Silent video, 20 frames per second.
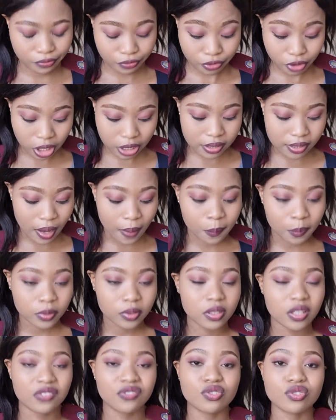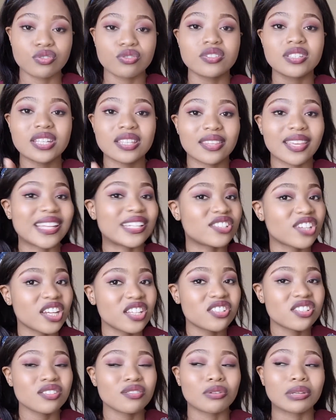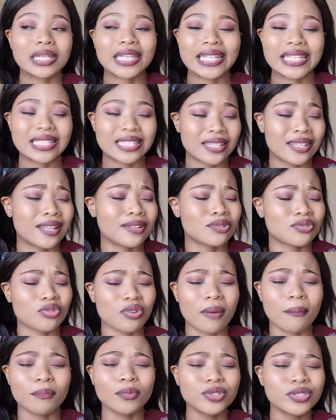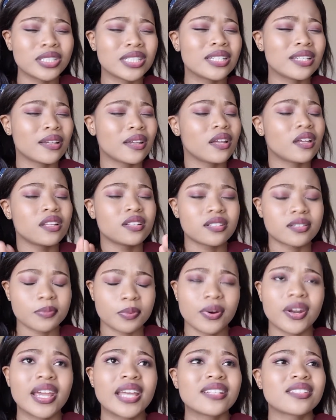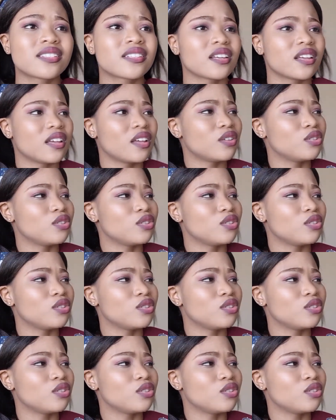for example, if you're using the injection, you can see that you are moody, depressed,